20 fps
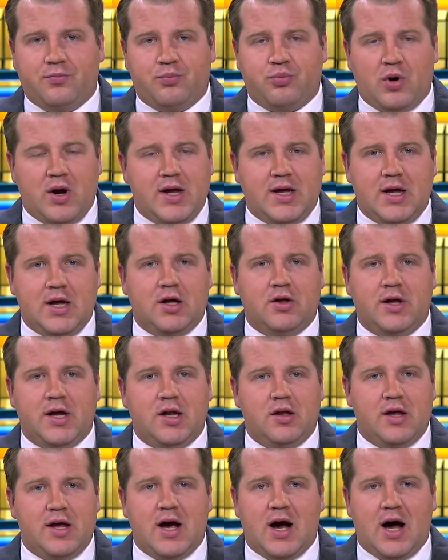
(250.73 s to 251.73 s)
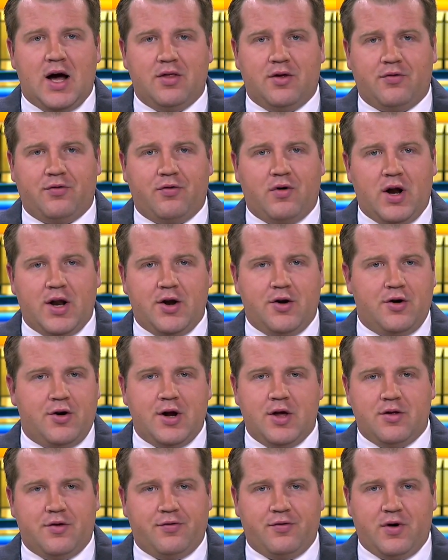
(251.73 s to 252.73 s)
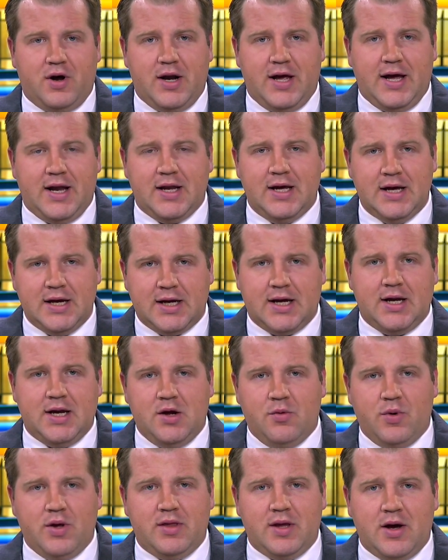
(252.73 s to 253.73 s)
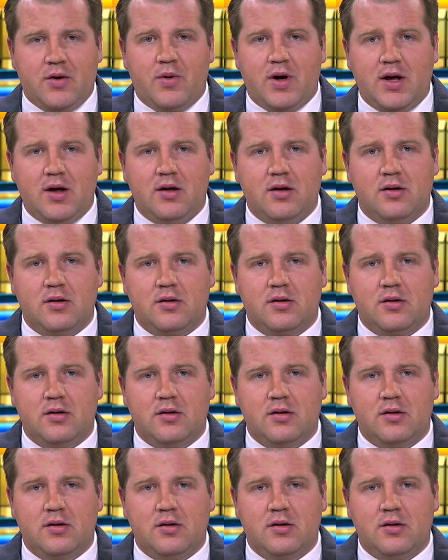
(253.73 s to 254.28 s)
breaking cleanly on the front end or near the front end, can he win that way?